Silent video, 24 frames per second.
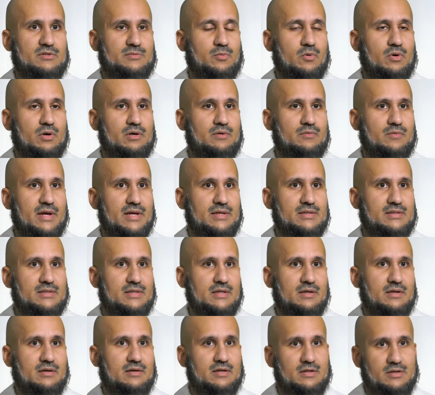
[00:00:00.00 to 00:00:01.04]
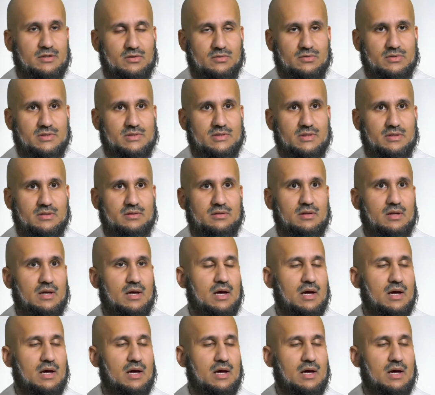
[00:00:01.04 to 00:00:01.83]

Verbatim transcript: was born and raised here in Houston.